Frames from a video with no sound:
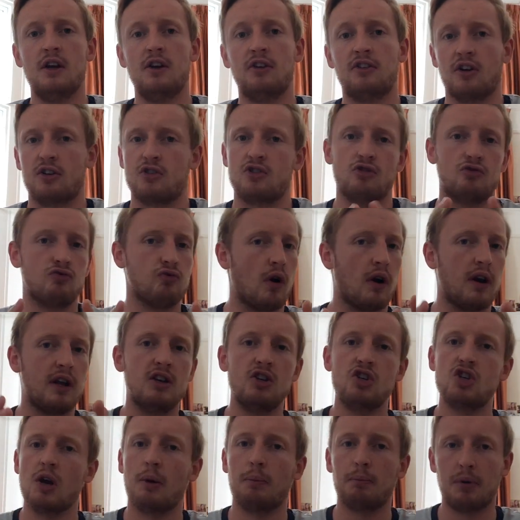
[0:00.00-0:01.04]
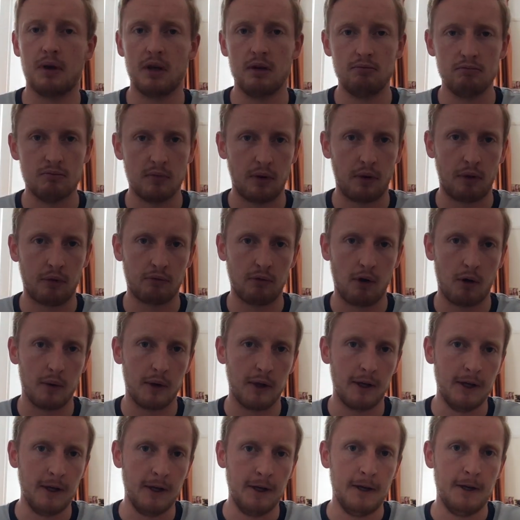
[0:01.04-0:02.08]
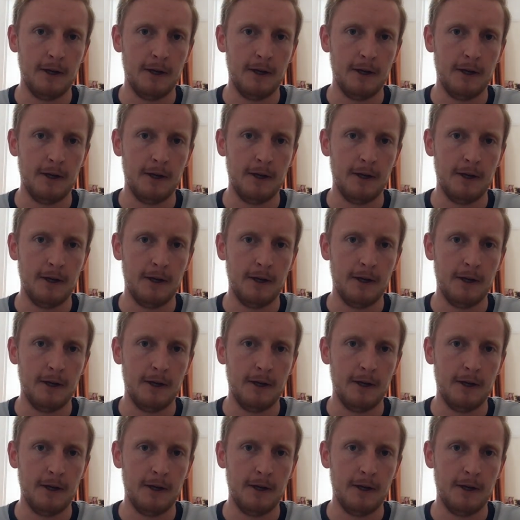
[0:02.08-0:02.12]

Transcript: such as running, jumping and throwing.